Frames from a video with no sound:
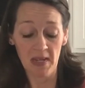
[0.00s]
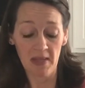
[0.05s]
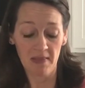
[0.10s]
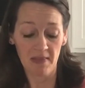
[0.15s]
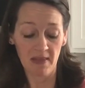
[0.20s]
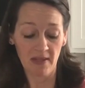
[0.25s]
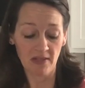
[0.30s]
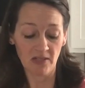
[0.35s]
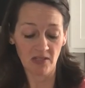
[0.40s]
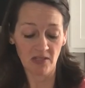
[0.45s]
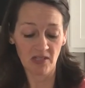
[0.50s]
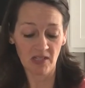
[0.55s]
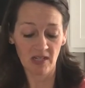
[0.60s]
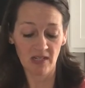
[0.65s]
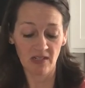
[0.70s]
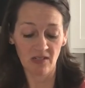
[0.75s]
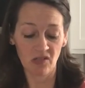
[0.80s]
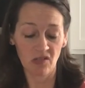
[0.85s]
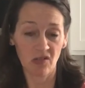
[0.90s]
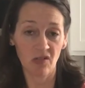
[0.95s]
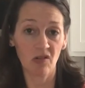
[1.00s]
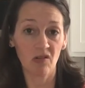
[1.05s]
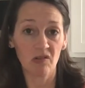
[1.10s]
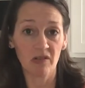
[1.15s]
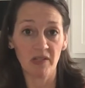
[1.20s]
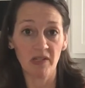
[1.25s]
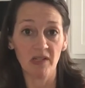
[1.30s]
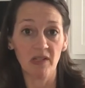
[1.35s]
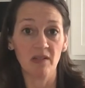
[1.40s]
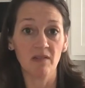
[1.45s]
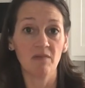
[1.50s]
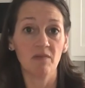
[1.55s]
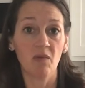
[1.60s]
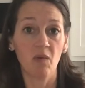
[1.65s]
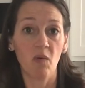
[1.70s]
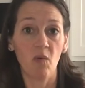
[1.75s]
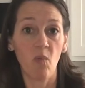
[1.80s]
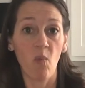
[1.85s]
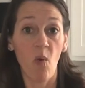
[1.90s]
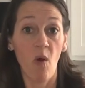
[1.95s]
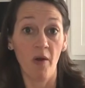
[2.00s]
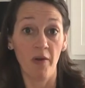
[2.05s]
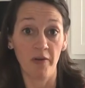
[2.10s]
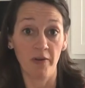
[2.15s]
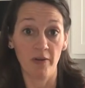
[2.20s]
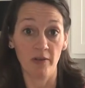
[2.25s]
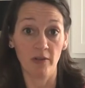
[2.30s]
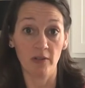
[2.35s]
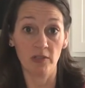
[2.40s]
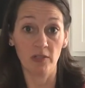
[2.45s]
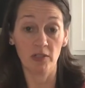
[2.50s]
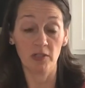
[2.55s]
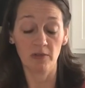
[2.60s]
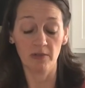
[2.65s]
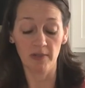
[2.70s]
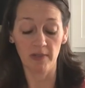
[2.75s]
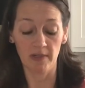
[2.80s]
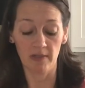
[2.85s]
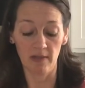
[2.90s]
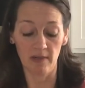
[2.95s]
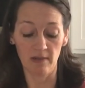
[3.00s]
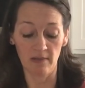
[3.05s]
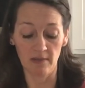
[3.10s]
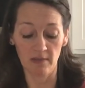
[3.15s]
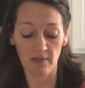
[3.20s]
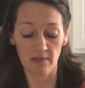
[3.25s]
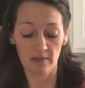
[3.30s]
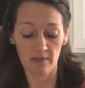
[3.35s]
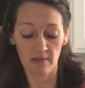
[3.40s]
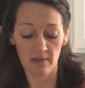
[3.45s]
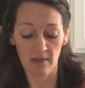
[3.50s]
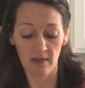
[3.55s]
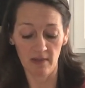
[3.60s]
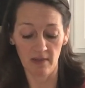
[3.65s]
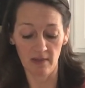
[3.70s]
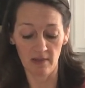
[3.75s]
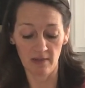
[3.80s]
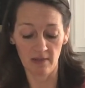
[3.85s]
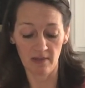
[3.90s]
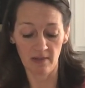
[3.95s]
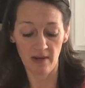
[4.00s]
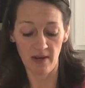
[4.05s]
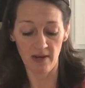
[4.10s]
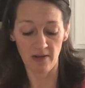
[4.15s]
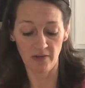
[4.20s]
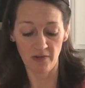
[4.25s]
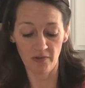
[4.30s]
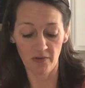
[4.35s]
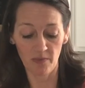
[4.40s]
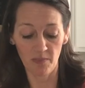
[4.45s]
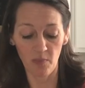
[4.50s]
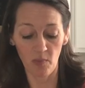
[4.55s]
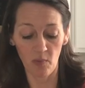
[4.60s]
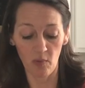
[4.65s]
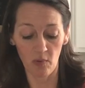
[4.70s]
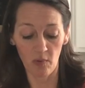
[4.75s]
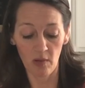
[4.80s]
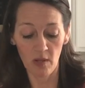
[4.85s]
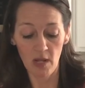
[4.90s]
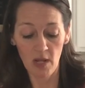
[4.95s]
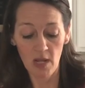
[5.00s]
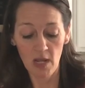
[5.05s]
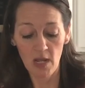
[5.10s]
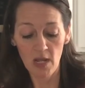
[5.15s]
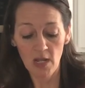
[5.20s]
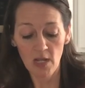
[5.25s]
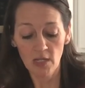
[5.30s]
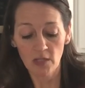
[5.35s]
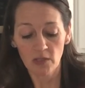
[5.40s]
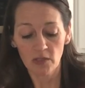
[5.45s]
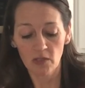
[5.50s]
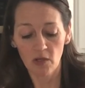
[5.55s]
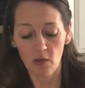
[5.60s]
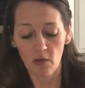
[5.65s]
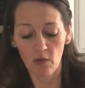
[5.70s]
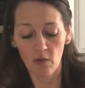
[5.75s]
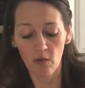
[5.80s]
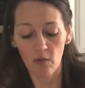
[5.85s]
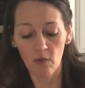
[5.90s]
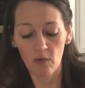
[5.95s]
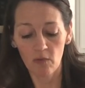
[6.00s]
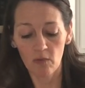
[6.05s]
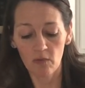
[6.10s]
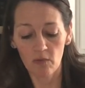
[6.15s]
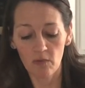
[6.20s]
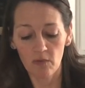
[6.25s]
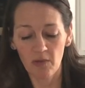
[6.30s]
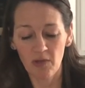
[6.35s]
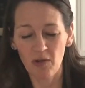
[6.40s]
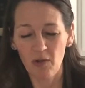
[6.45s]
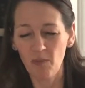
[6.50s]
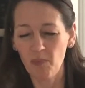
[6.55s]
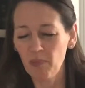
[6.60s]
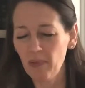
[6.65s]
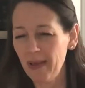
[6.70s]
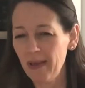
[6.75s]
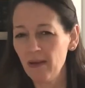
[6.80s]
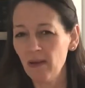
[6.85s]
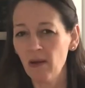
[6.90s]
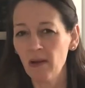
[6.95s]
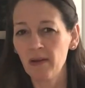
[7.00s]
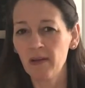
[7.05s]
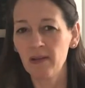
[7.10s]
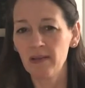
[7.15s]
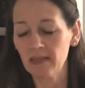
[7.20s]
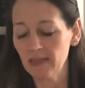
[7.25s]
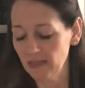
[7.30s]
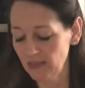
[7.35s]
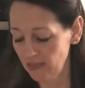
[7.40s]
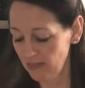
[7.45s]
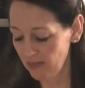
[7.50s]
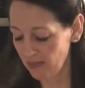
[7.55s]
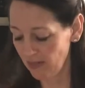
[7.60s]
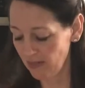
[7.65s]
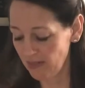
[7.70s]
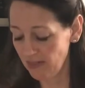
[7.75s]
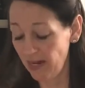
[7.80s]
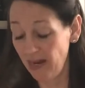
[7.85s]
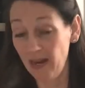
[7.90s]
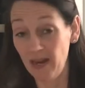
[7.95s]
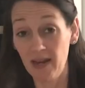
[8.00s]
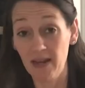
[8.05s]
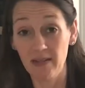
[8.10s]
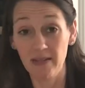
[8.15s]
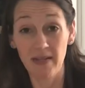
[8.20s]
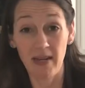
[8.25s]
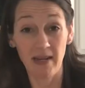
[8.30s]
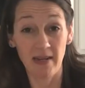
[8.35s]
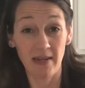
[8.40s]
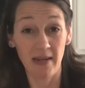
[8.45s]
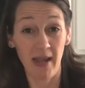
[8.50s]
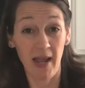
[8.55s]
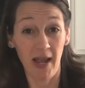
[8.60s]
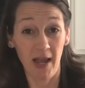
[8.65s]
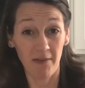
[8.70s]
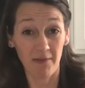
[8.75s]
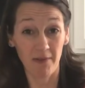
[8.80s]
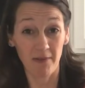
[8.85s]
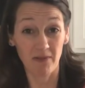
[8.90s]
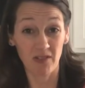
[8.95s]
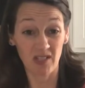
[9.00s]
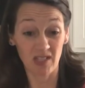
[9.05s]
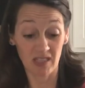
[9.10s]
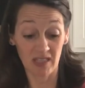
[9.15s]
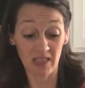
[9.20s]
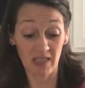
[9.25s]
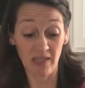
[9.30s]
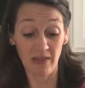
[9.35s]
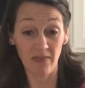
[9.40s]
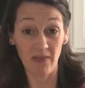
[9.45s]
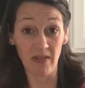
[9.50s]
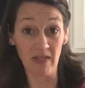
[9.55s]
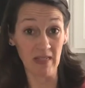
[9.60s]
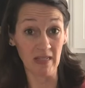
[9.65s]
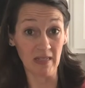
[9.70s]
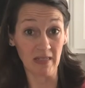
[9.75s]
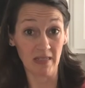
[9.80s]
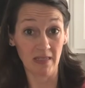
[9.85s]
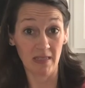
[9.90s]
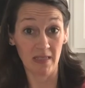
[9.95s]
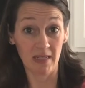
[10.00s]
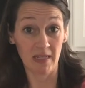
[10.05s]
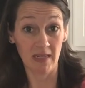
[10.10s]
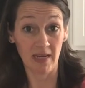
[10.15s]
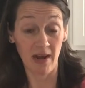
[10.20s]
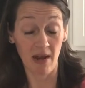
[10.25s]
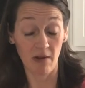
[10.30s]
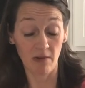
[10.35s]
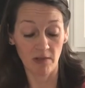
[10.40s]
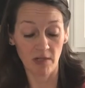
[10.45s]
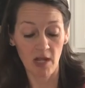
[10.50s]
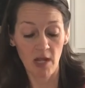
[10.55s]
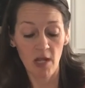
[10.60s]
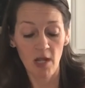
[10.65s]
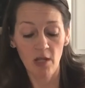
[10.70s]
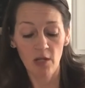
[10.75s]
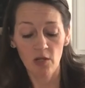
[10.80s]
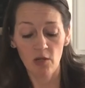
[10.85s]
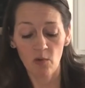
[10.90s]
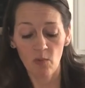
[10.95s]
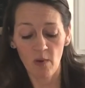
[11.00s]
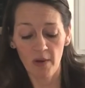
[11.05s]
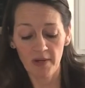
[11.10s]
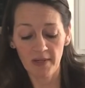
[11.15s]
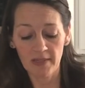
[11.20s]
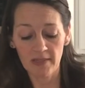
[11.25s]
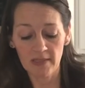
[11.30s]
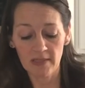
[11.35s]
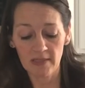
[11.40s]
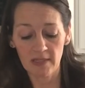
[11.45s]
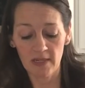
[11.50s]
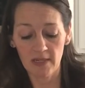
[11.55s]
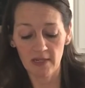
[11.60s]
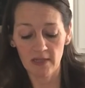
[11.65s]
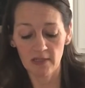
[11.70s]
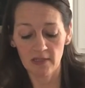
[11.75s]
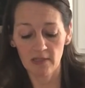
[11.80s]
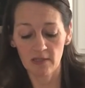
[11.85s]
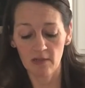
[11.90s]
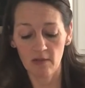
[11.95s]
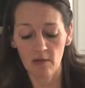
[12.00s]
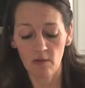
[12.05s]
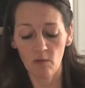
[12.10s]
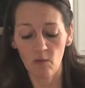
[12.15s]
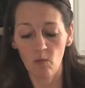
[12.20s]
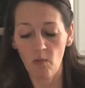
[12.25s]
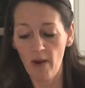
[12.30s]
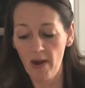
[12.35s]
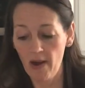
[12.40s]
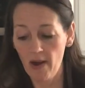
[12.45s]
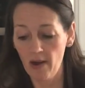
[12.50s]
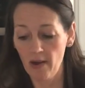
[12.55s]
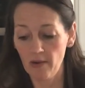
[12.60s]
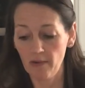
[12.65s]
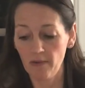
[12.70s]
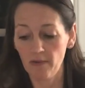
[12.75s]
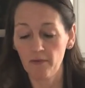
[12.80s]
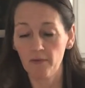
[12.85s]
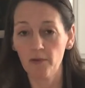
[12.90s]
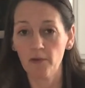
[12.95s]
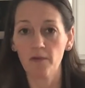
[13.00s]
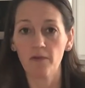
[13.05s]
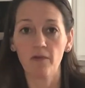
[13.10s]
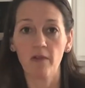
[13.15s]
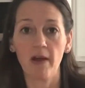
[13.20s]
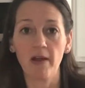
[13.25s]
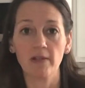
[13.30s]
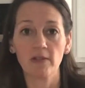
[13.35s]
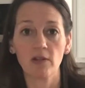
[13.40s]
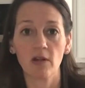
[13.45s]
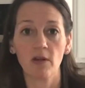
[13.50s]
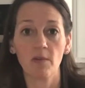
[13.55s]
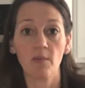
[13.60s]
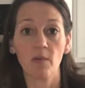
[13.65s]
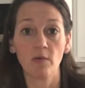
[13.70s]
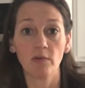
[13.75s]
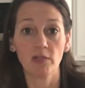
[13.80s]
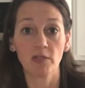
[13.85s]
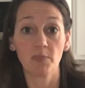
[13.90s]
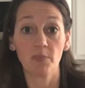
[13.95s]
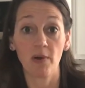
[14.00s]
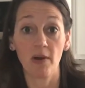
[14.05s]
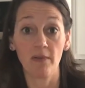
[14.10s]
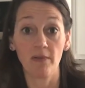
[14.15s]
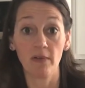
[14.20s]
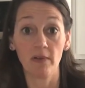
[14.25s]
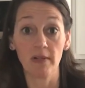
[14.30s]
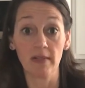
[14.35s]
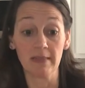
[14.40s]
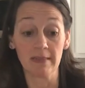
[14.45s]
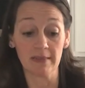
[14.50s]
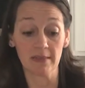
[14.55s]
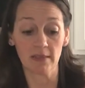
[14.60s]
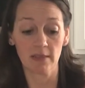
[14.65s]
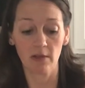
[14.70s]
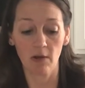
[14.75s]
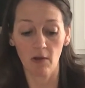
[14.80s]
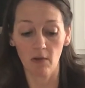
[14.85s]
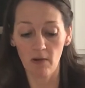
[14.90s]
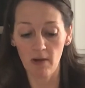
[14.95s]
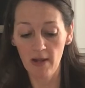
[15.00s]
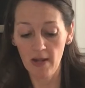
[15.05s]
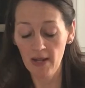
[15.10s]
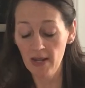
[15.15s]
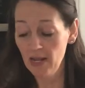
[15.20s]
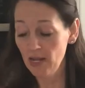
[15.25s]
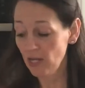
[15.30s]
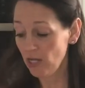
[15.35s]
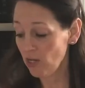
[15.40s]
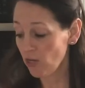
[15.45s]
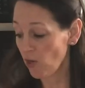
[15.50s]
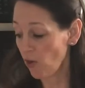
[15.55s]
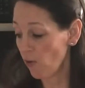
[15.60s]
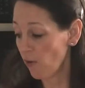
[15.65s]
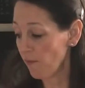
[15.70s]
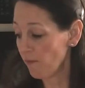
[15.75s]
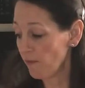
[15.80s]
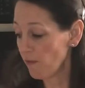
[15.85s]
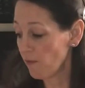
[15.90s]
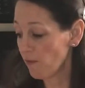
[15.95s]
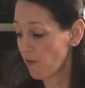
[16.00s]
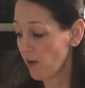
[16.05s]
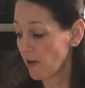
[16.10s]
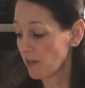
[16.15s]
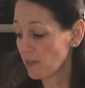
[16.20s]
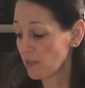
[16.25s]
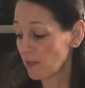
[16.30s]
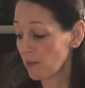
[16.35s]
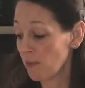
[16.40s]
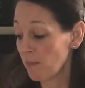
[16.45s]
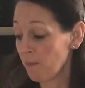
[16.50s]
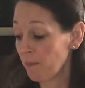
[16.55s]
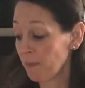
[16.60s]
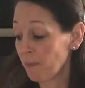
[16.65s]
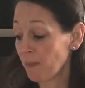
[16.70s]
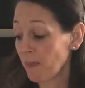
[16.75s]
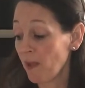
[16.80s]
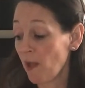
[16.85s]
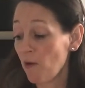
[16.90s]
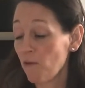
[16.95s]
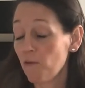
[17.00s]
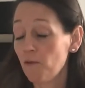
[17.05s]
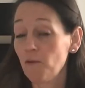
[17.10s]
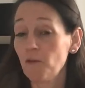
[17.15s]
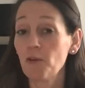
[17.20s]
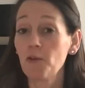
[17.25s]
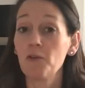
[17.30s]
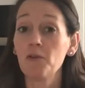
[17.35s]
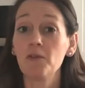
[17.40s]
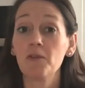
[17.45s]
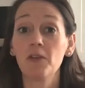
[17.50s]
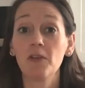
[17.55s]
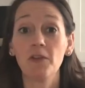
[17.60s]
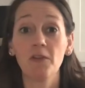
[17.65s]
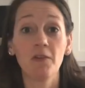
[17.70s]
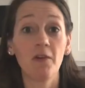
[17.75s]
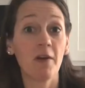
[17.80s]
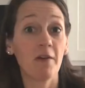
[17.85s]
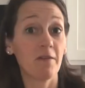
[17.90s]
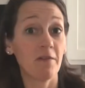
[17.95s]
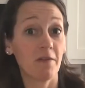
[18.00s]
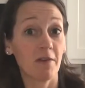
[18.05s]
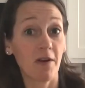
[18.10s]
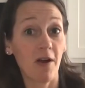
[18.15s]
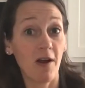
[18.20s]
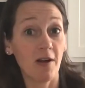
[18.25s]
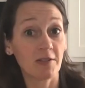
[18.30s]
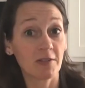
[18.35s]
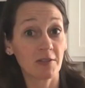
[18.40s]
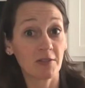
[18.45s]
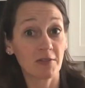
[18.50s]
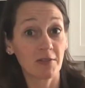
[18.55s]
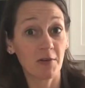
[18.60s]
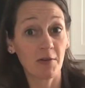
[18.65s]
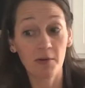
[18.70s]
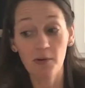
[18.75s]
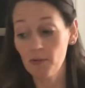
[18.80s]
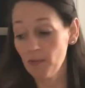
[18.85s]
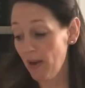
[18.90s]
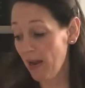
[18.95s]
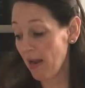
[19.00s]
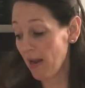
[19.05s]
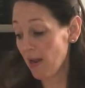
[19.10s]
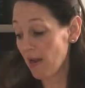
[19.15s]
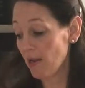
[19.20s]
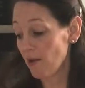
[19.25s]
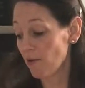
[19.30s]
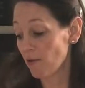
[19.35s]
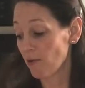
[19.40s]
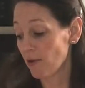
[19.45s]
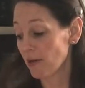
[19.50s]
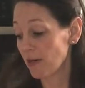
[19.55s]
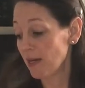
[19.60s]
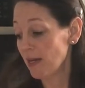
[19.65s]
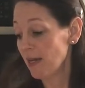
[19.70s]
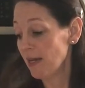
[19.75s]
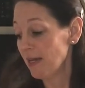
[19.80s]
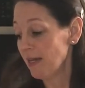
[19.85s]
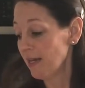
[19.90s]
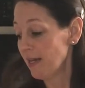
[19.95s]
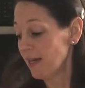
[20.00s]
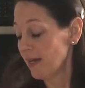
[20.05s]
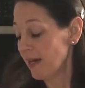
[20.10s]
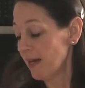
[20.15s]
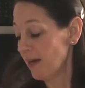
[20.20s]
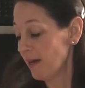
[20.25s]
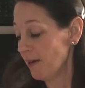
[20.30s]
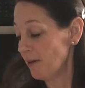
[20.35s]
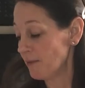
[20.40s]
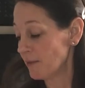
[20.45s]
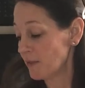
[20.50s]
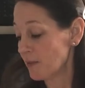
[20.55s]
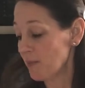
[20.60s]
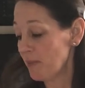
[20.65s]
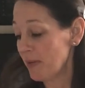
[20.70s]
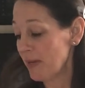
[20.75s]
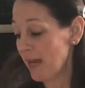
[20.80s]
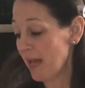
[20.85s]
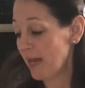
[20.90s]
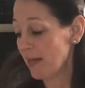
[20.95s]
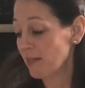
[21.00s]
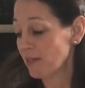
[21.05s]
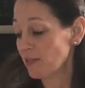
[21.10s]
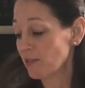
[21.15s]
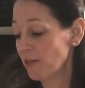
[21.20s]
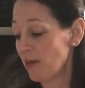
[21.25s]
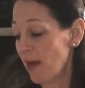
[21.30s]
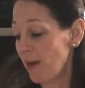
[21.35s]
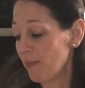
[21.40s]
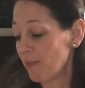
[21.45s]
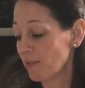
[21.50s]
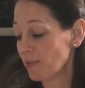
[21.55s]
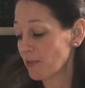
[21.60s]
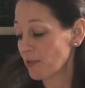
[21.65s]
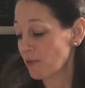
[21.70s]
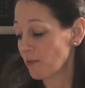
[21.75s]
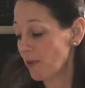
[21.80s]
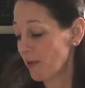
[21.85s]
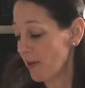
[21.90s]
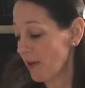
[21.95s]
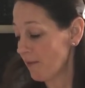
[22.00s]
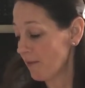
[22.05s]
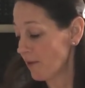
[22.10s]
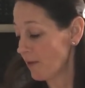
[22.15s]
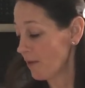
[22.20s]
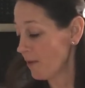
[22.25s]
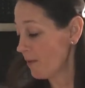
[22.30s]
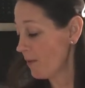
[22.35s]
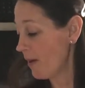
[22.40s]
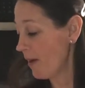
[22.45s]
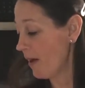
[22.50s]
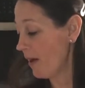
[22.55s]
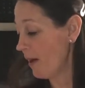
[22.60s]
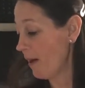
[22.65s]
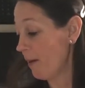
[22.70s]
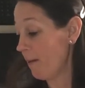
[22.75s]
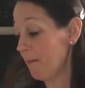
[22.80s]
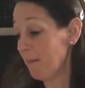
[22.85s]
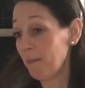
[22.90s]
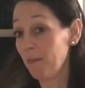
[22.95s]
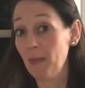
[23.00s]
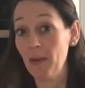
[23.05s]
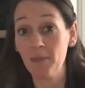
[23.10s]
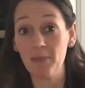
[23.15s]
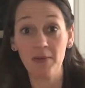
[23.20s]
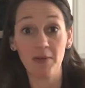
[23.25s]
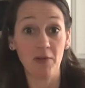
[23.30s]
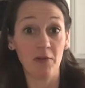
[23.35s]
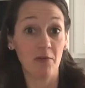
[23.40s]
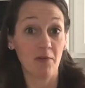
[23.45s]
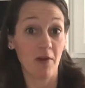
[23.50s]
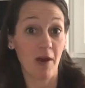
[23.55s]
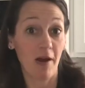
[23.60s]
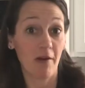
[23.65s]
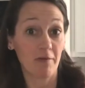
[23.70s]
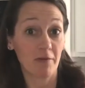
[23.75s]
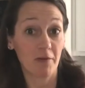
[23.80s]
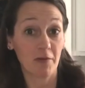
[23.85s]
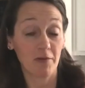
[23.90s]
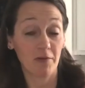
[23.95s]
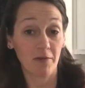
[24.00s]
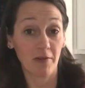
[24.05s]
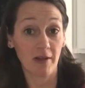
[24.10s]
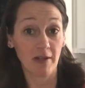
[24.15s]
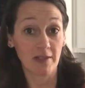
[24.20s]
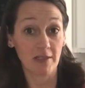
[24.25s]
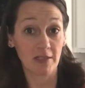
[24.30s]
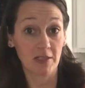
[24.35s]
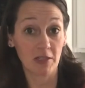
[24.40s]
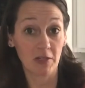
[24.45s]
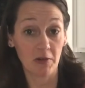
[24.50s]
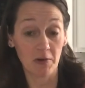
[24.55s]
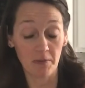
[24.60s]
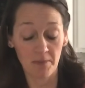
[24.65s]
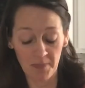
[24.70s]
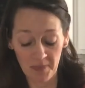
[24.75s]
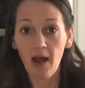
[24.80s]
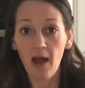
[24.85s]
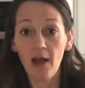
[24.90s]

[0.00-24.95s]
They just kind of slowly wander to it and and enter the bowl. So, you know, plan on at least a day, day and a half of just leaving this sitting out. You'll want to sit it where the fruit flies are most prevalent. So, you know, if you've got some fruit that you have forgotten to throw away or uh, some bananas or apples or whatever, um, maybe you've got fruit flies too.